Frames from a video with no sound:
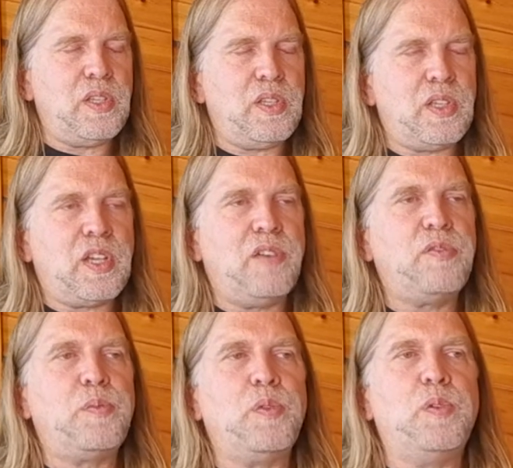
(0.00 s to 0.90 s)

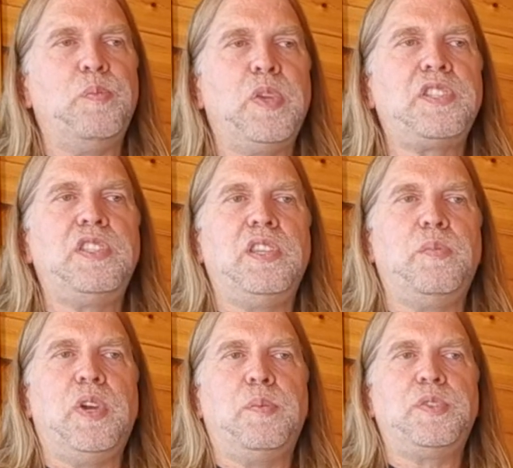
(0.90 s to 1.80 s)
comfortable mixing them
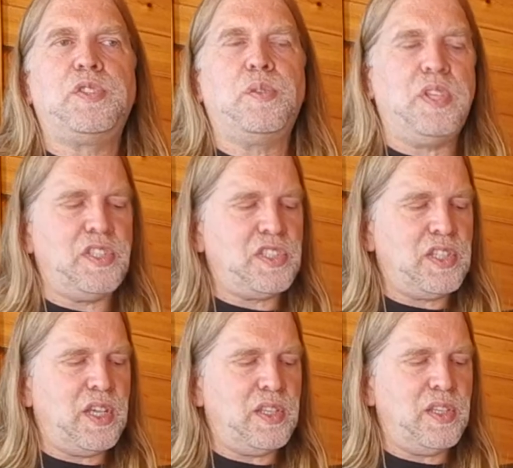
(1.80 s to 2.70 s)
up so that it's
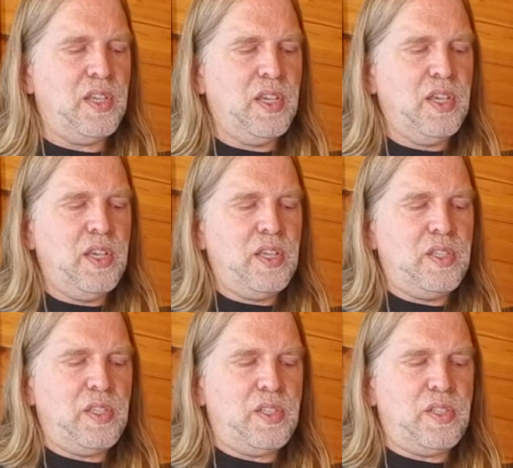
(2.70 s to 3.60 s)
not
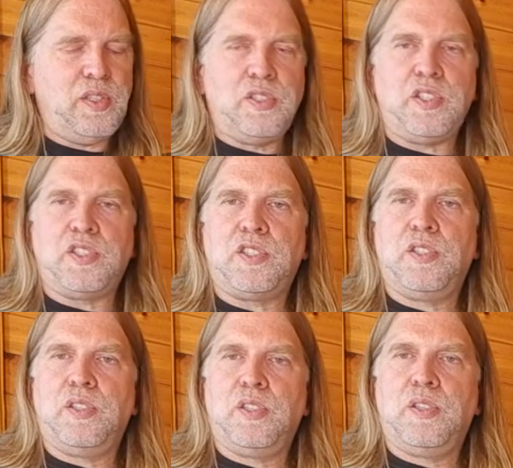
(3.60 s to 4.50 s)
just
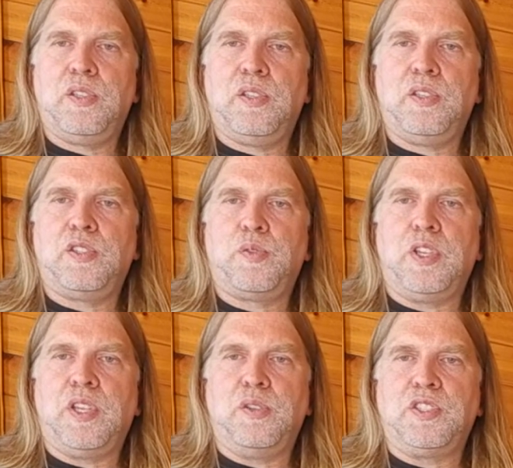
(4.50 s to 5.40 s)
straight
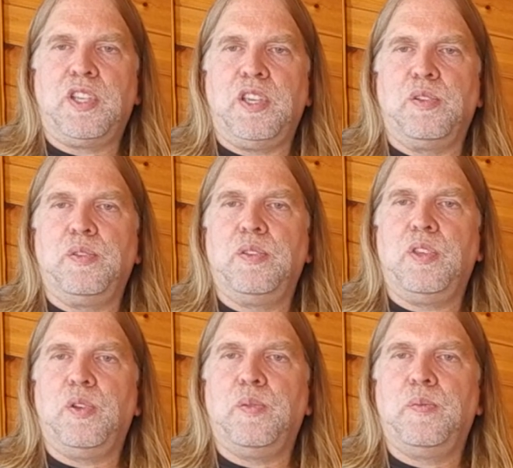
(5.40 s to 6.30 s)
down the scale.
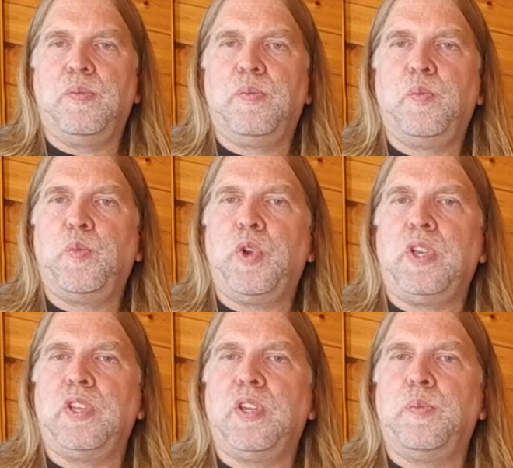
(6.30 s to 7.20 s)
Break
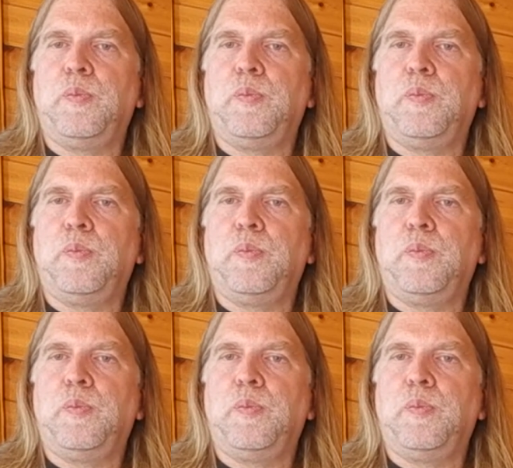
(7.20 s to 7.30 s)
it up